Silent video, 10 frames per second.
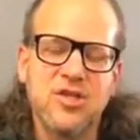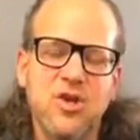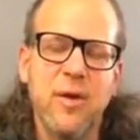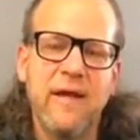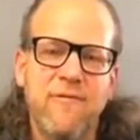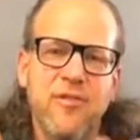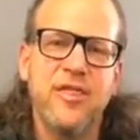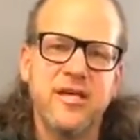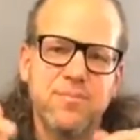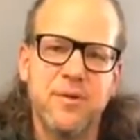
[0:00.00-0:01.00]
is Q and A for
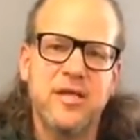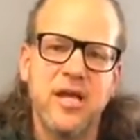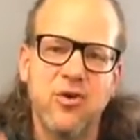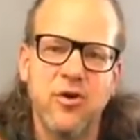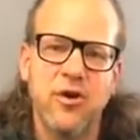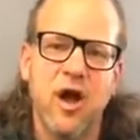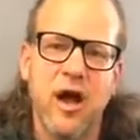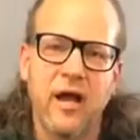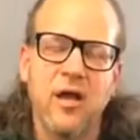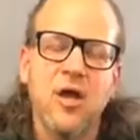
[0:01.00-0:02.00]
this particular dog.